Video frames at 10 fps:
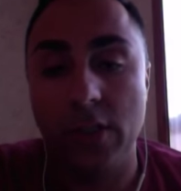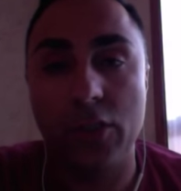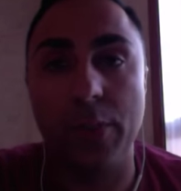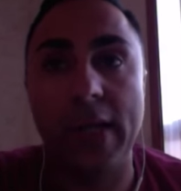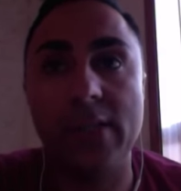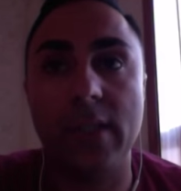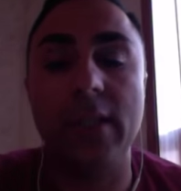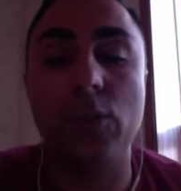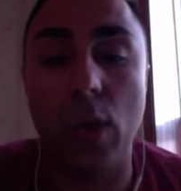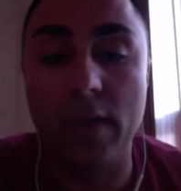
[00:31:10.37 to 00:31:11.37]
So basically
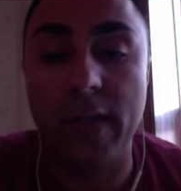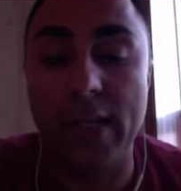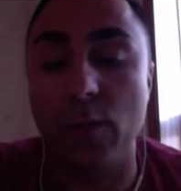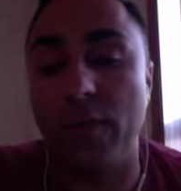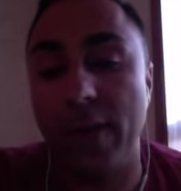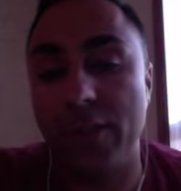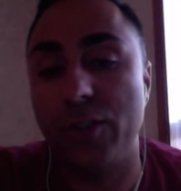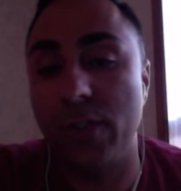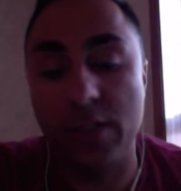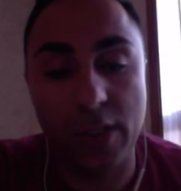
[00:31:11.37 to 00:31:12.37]
in 12 days we'll finish
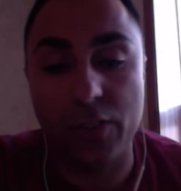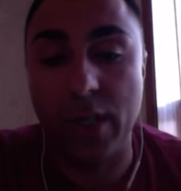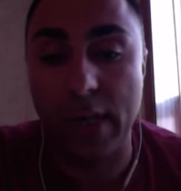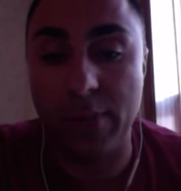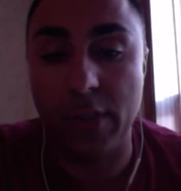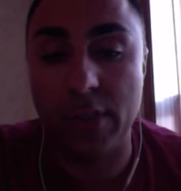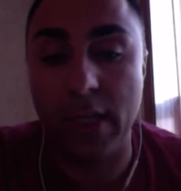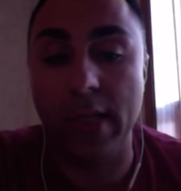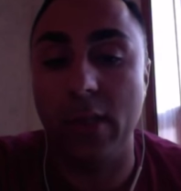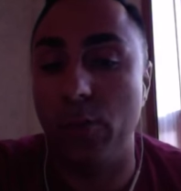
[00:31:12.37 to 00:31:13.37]
6 chapters,
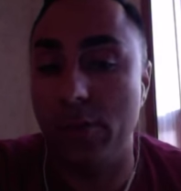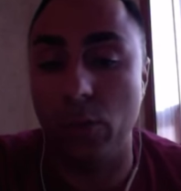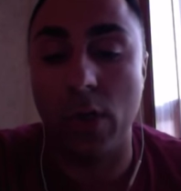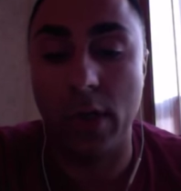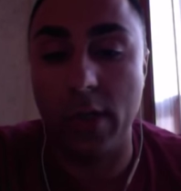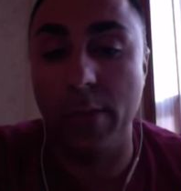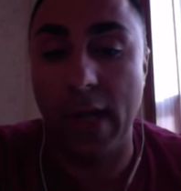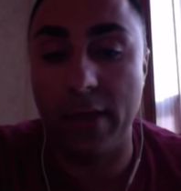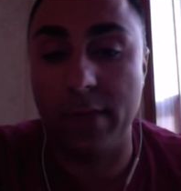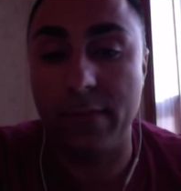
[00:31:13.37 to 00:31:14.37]
and then we'll work on your
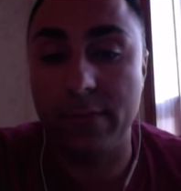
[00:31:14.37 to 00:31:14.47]
math.